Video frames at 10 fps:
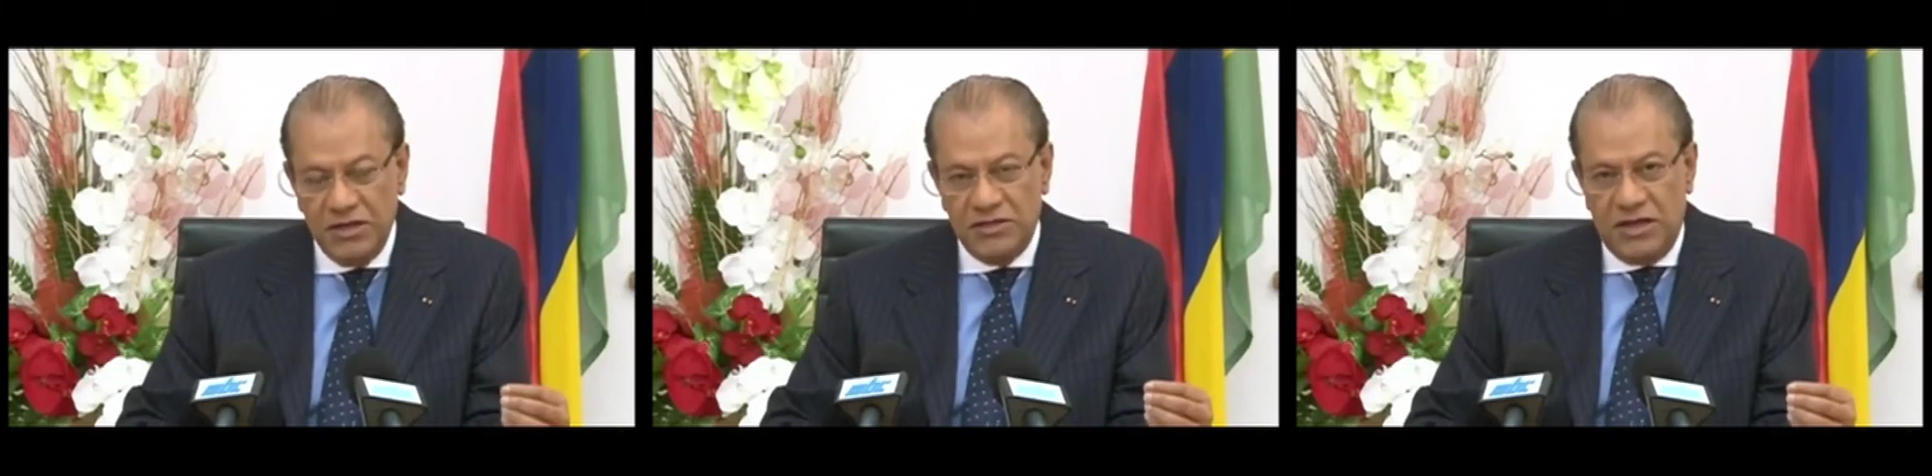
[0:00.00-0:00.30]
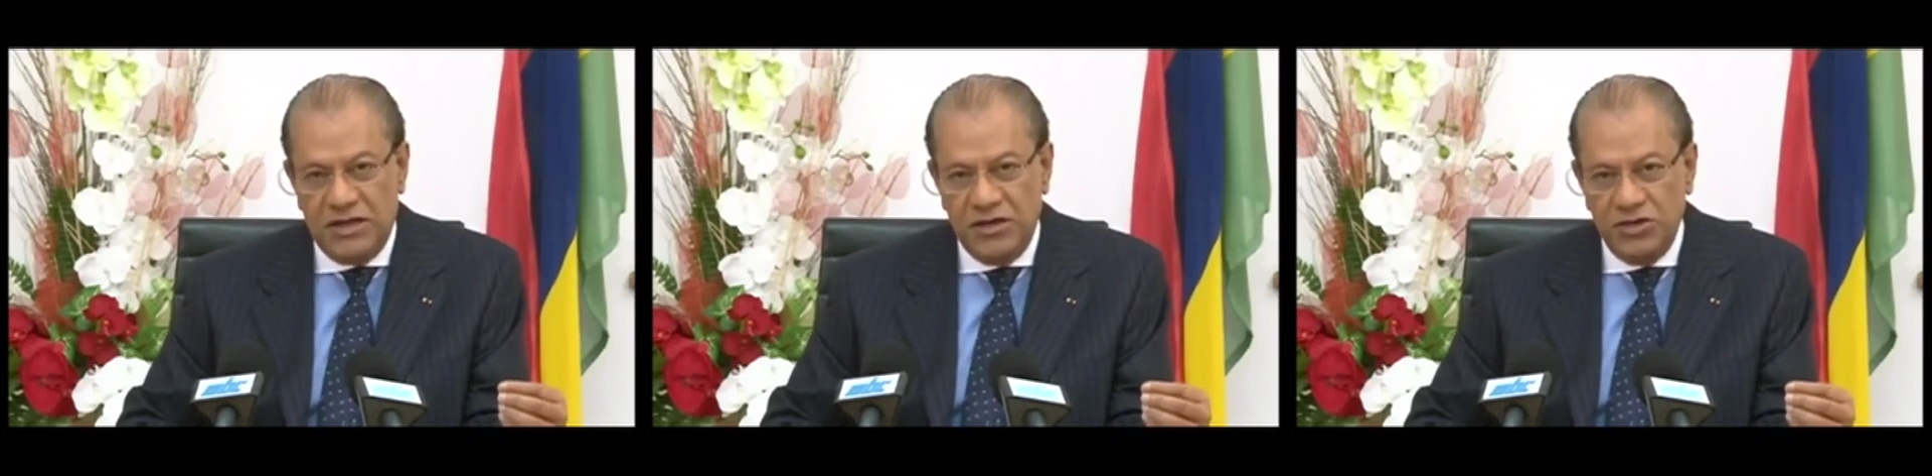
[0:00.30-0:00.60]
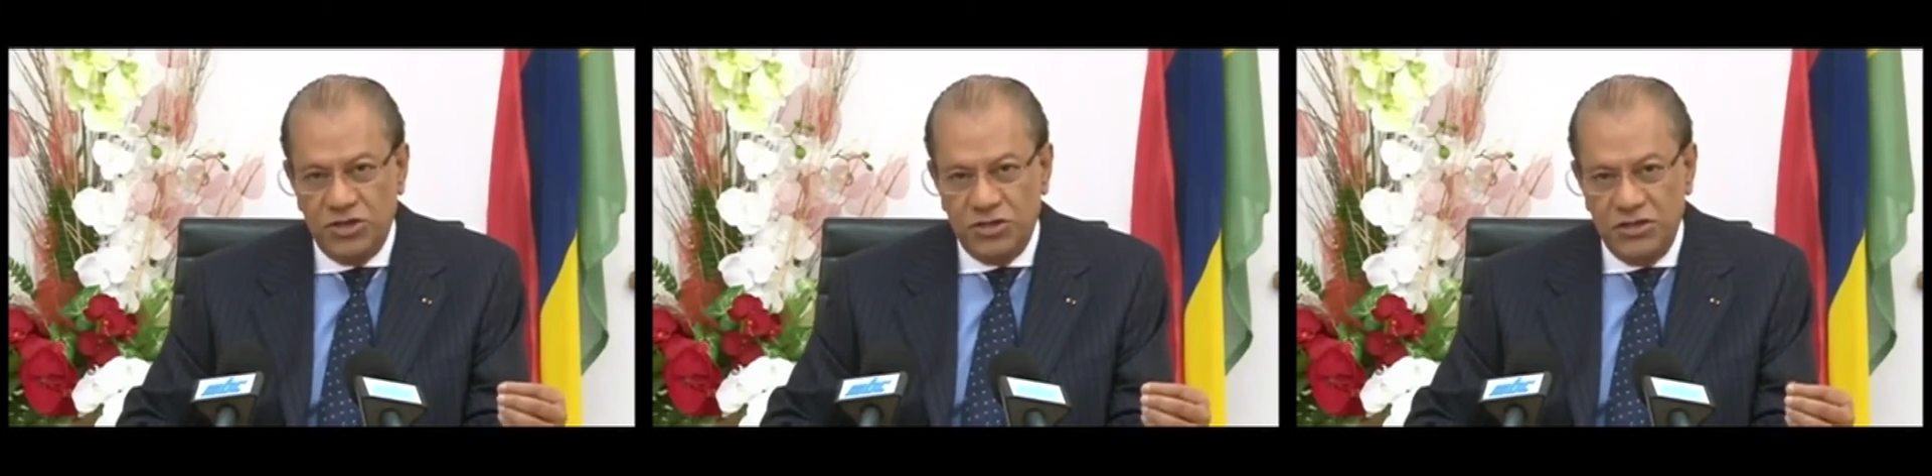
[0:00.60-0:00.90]
is the
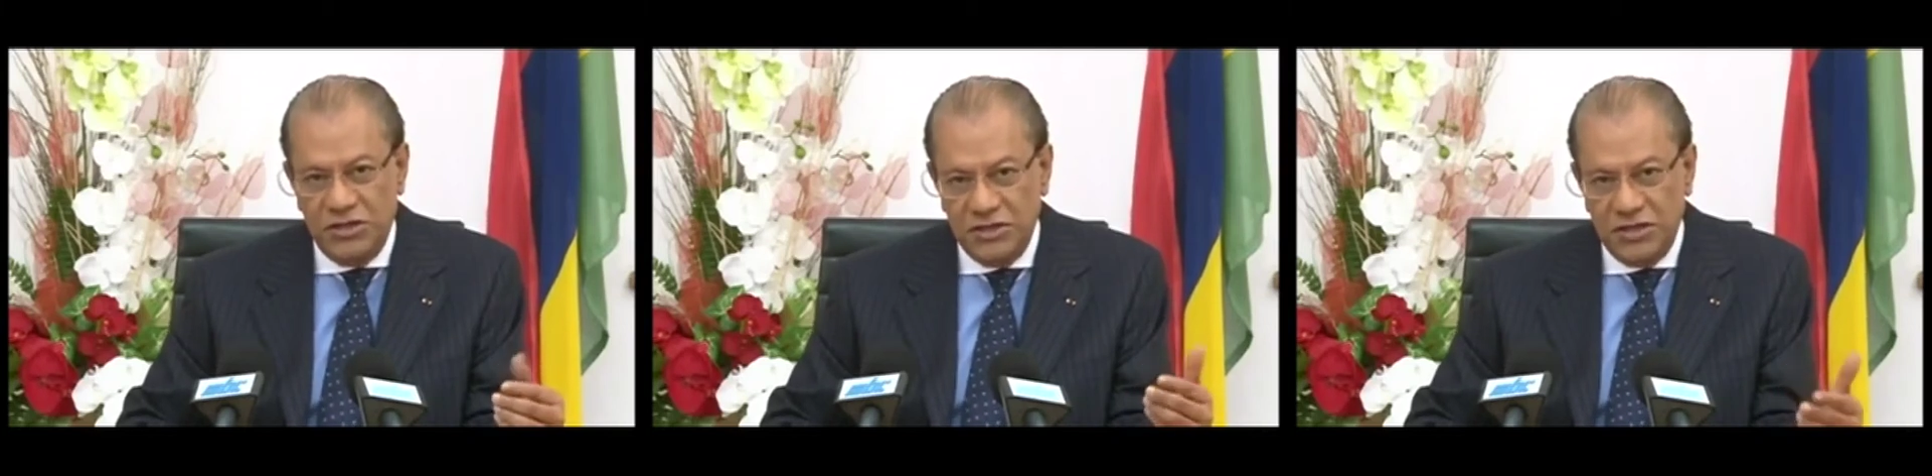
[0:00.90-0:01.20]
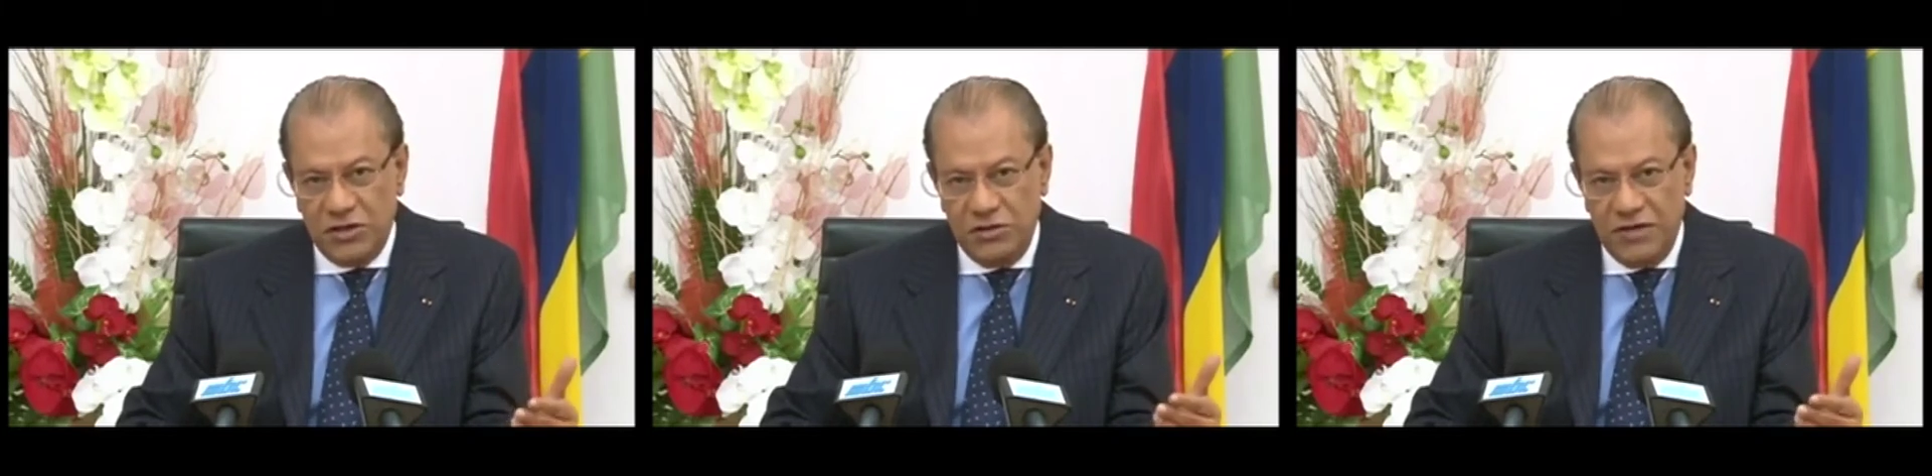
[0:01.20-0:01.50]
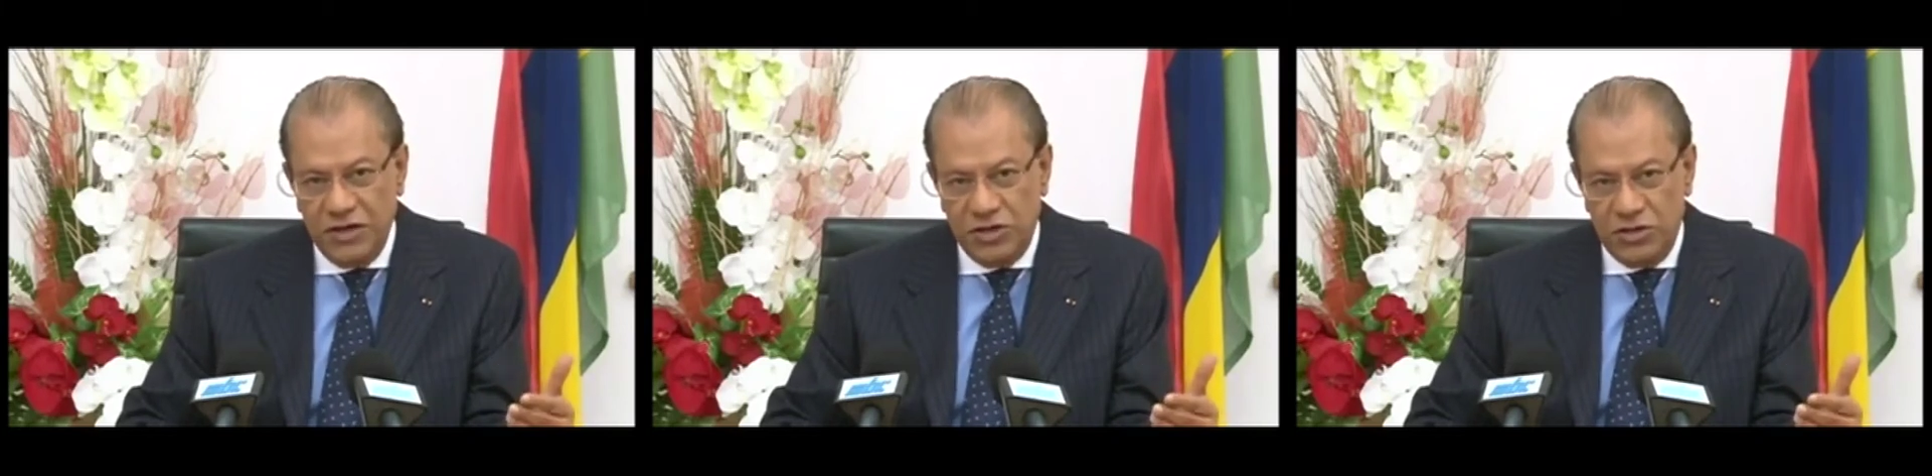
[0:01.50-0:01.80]
tradition, it is the
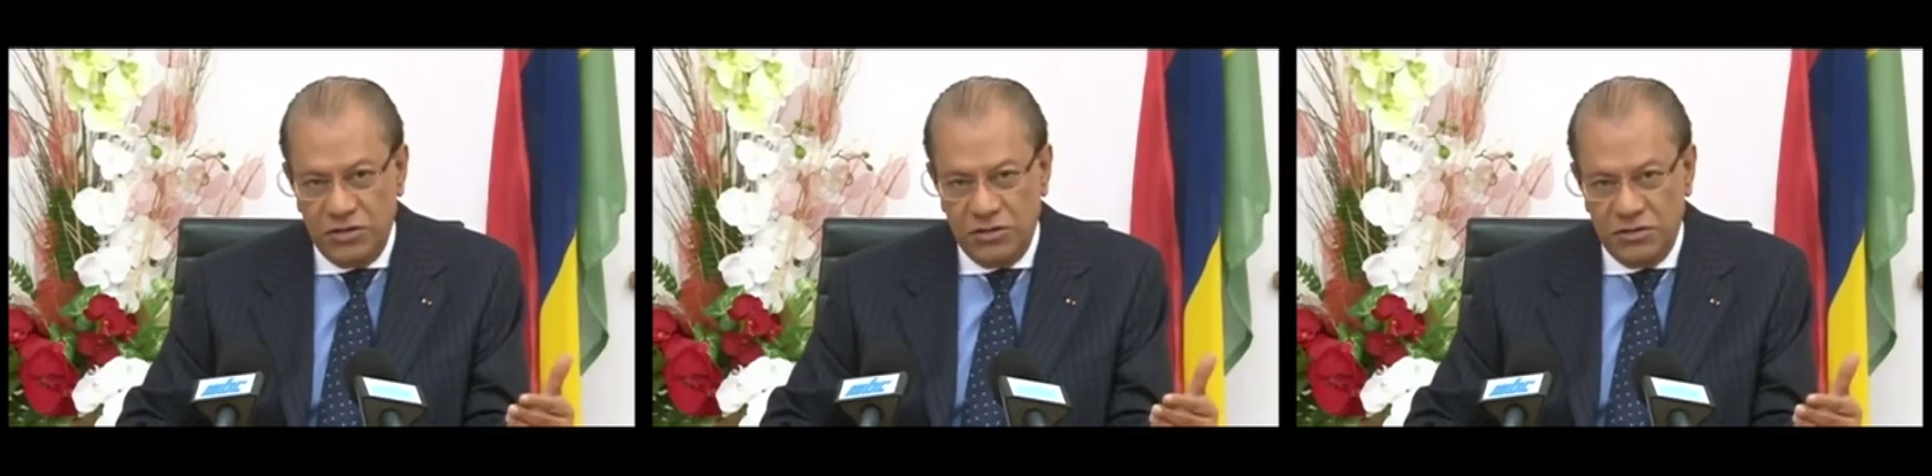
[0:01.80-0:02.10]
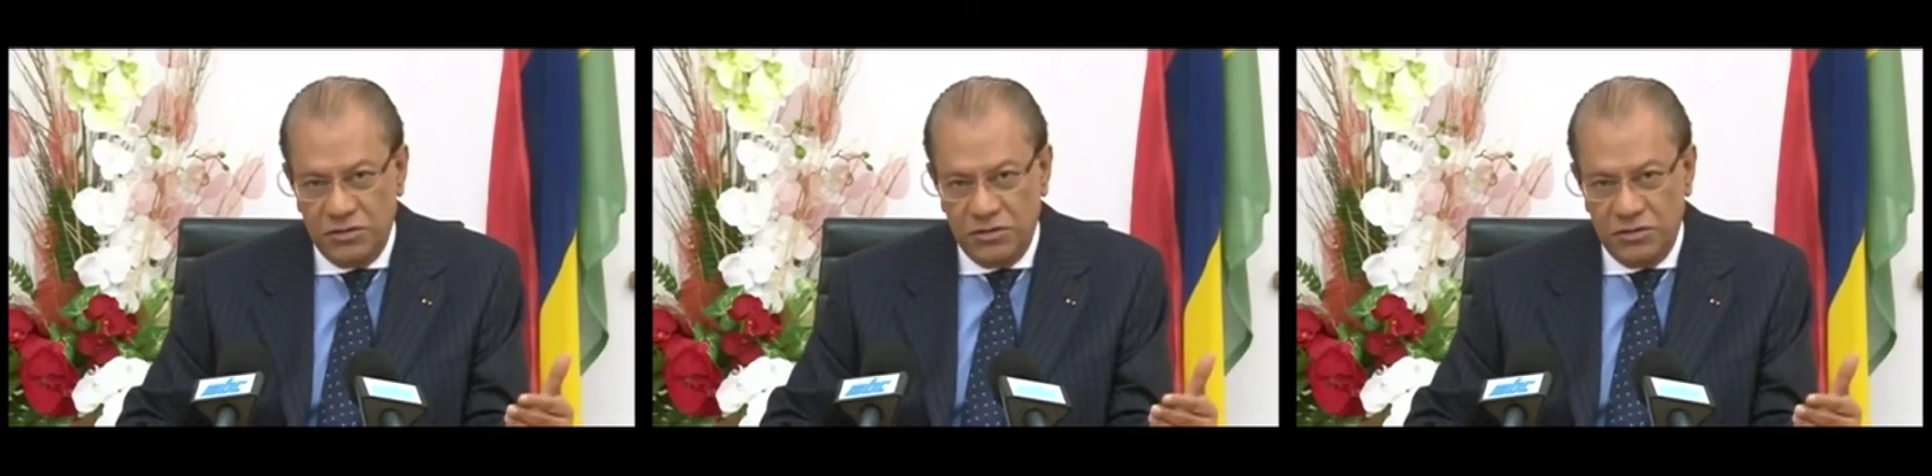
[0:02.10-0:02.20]
convention.